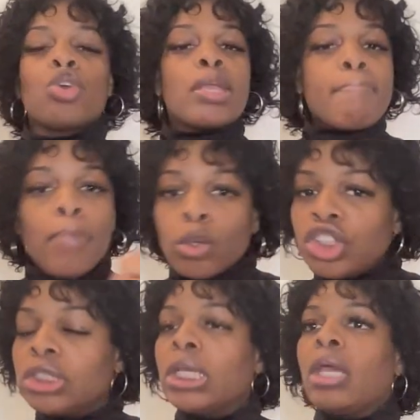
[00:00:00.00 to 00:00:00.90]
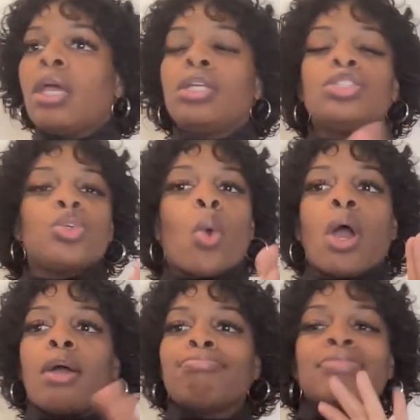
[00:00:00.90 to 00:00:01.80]
your emotion,
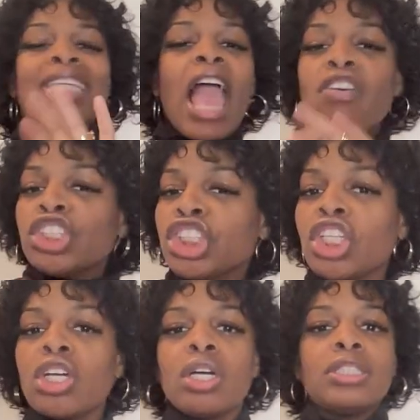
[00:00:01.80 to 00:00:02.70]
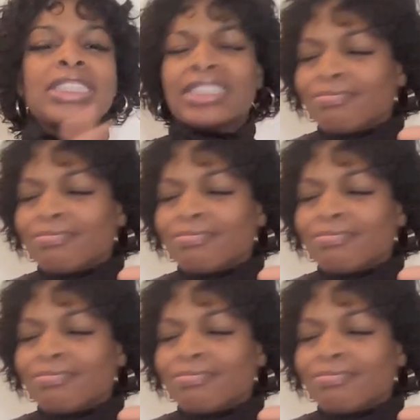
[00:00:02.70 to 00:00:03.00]
your character,